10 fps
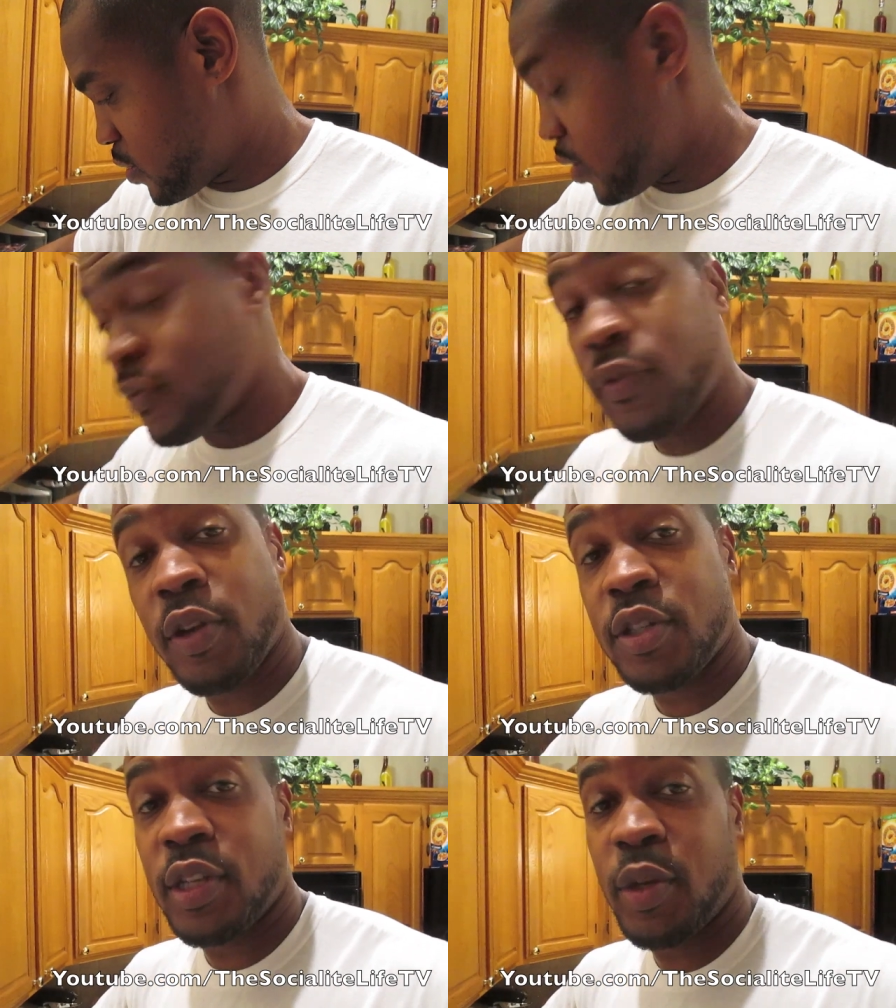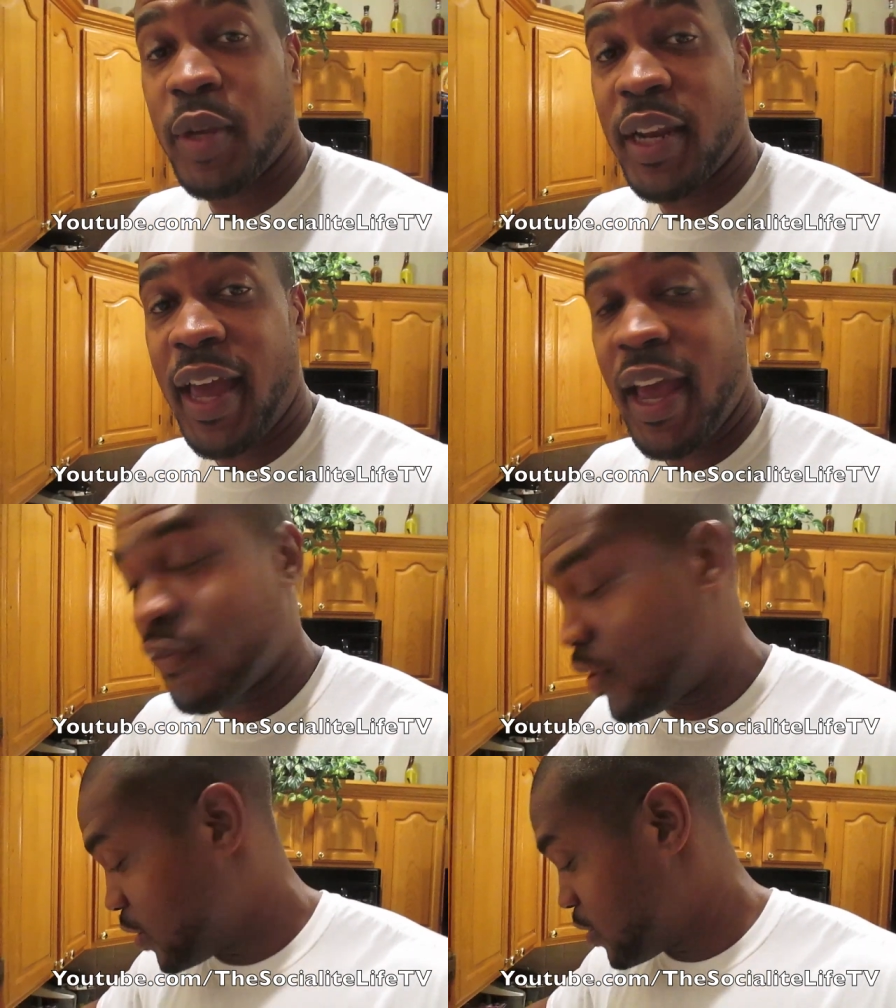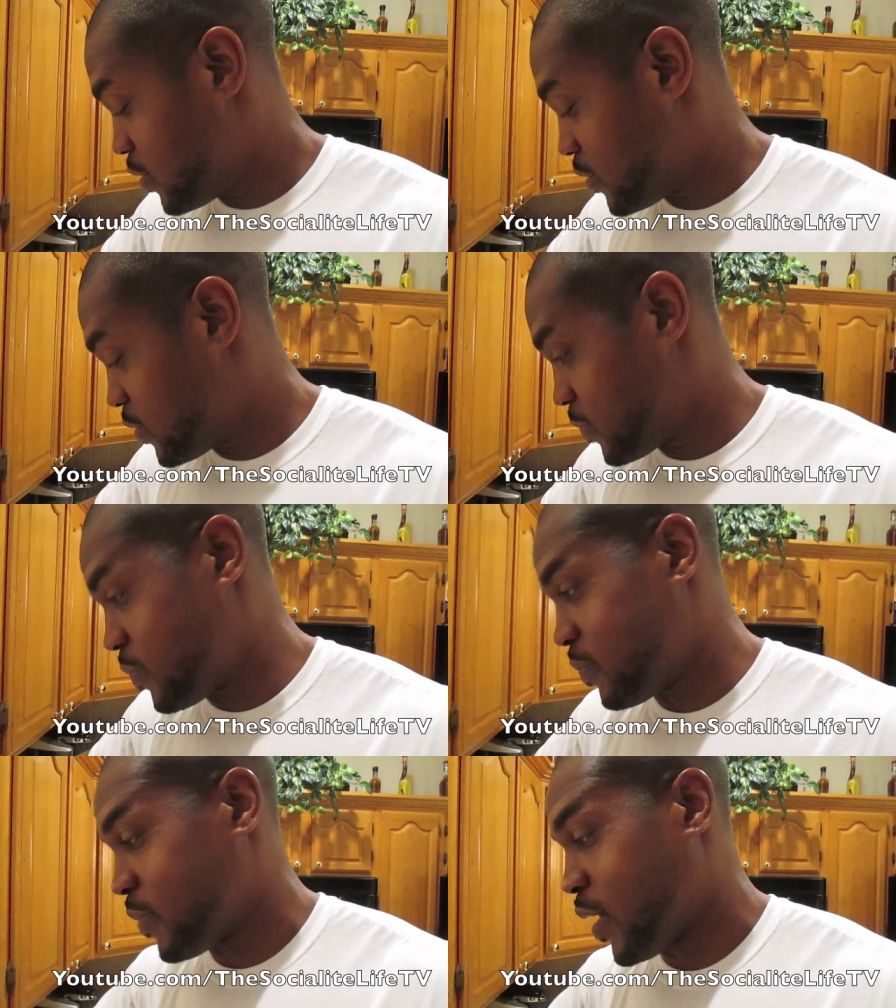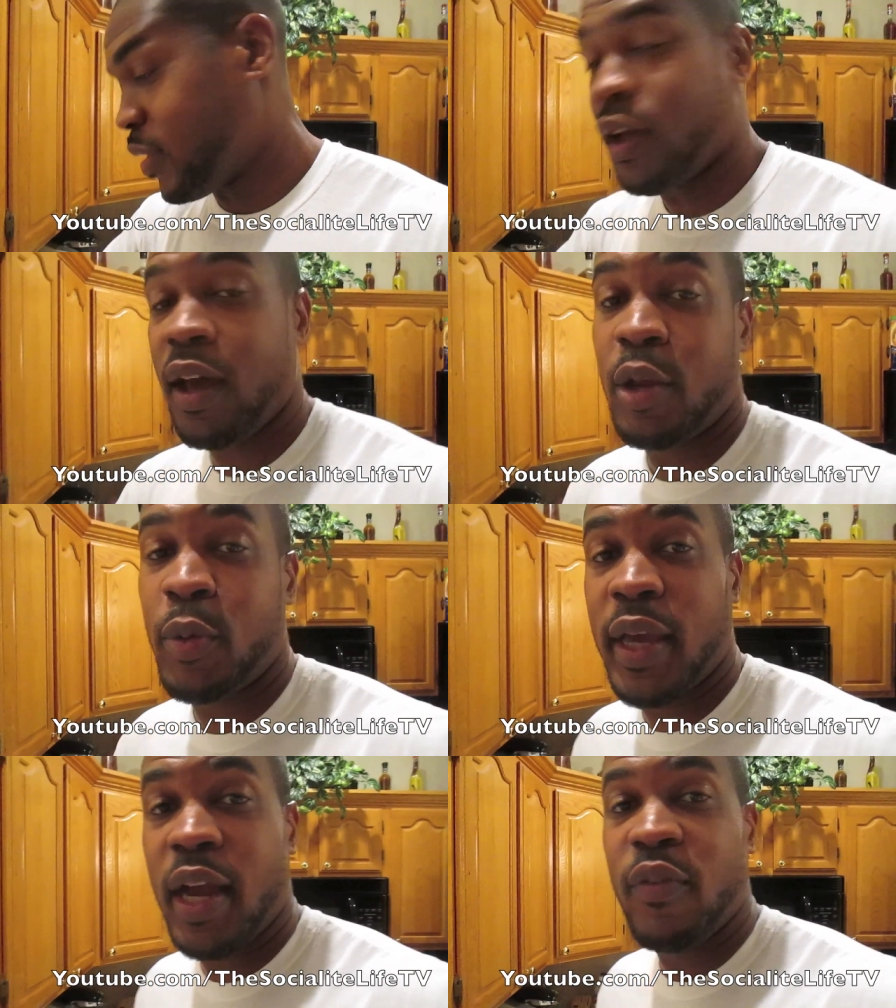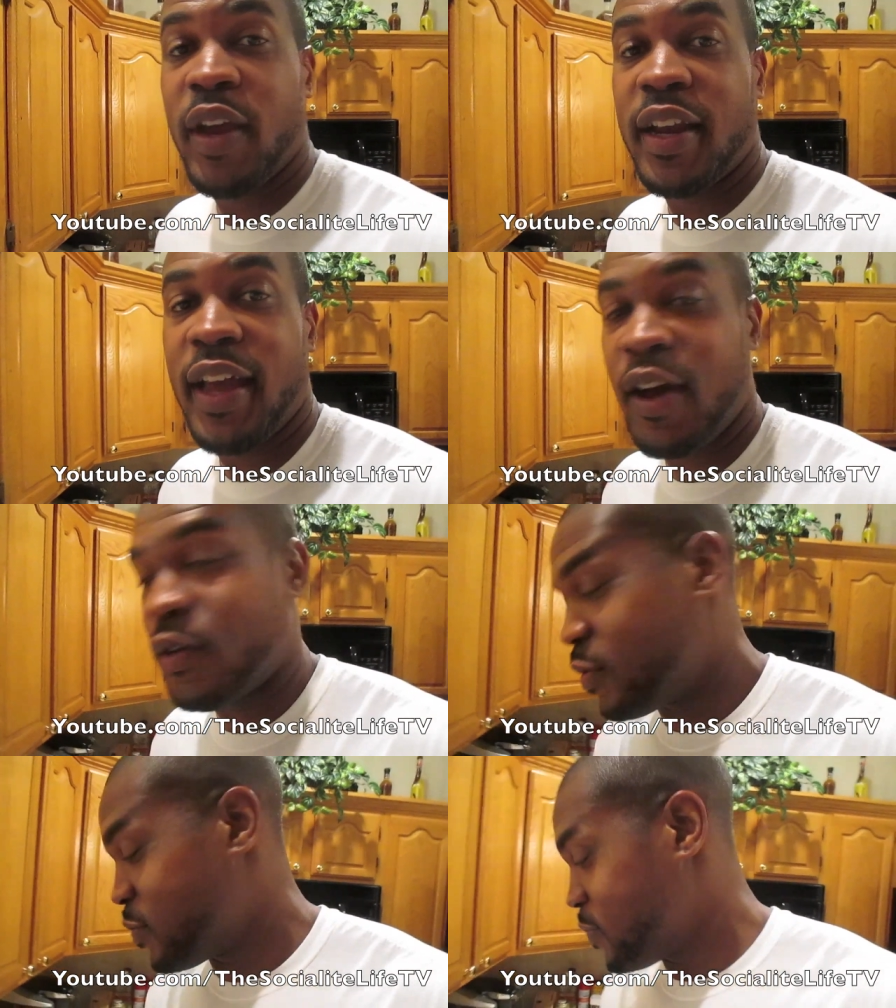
Unfortunately, we didn't have any because I thought Halloween got rained out.